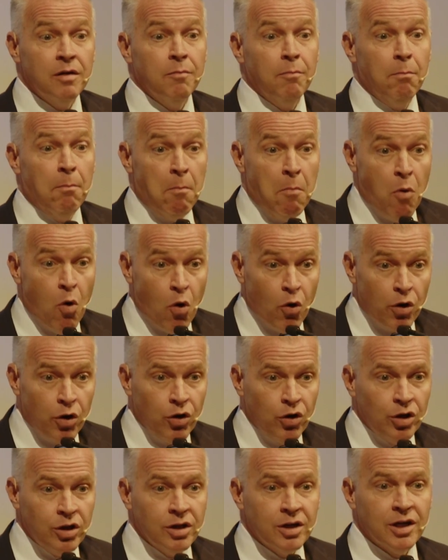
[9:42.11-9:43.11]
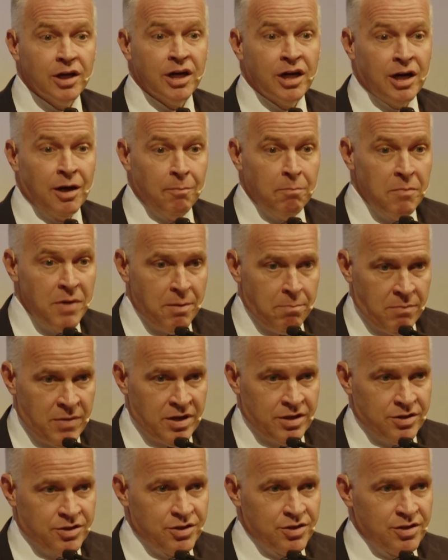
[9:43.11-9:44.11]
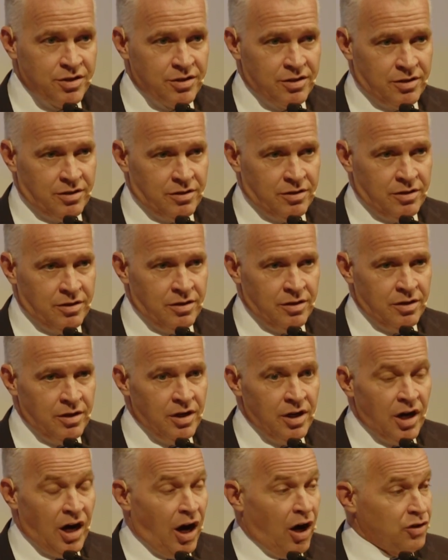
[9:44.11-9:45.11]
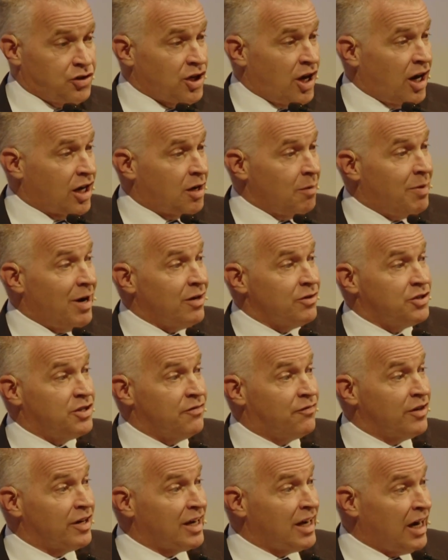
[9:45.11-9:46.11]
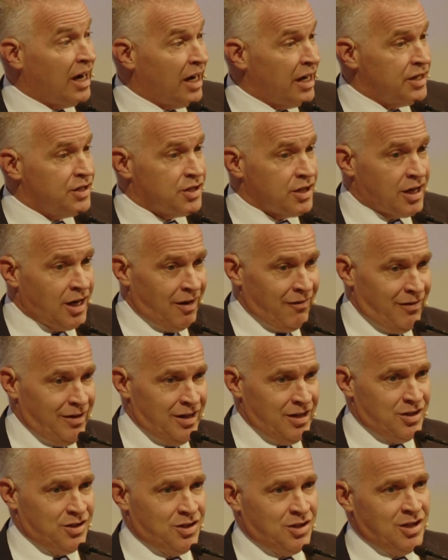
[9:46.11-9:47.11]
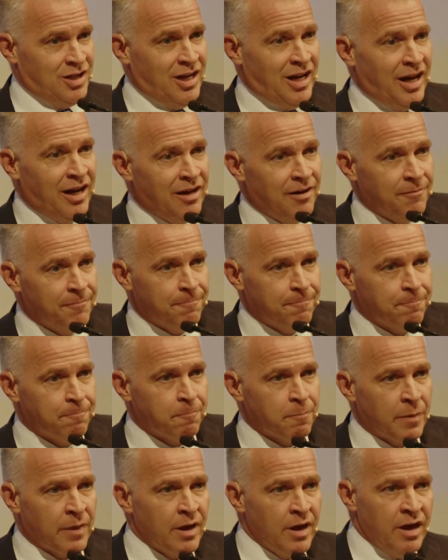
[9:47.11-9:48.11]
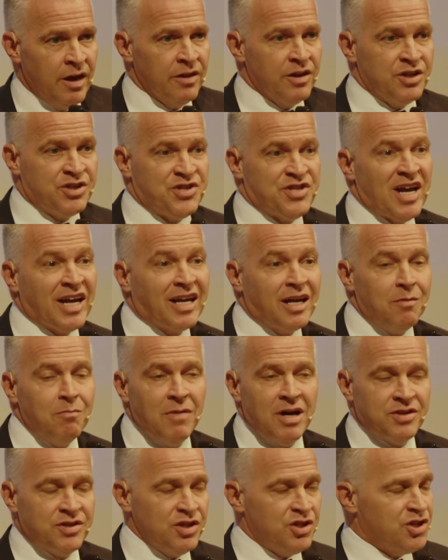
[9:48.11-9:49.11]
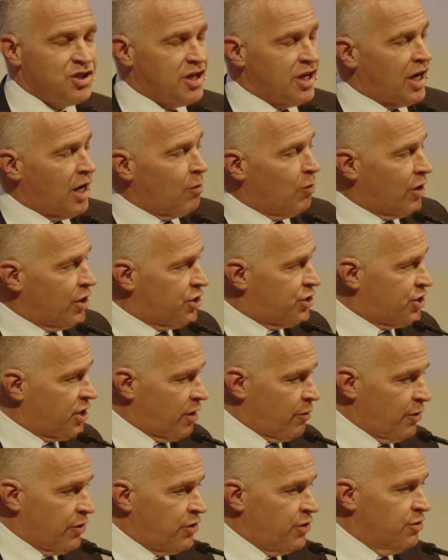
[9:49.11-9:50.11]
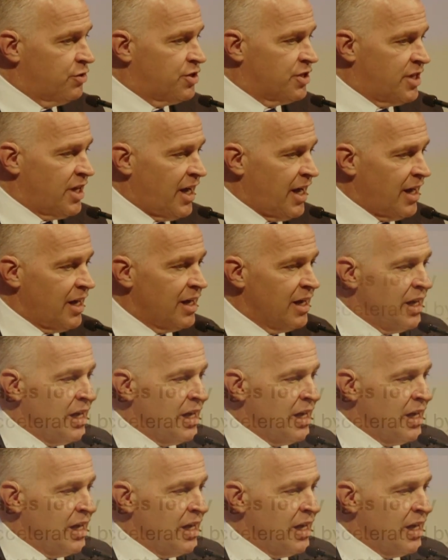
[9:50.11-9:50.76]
moral commitments. I'll talk about different kinds of covenants today. The second message that I want to share with you today